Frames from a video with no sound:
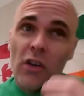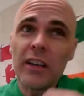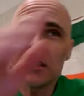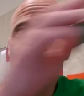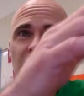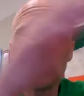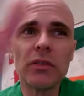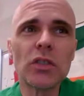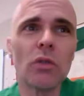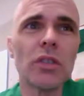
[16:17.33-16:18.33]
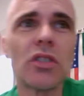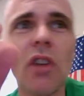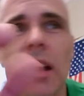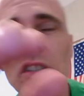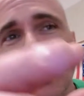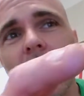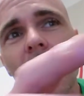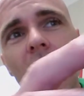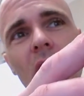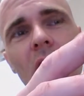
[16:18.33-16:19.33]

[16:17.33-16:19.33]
Create the seeds of its own destruction.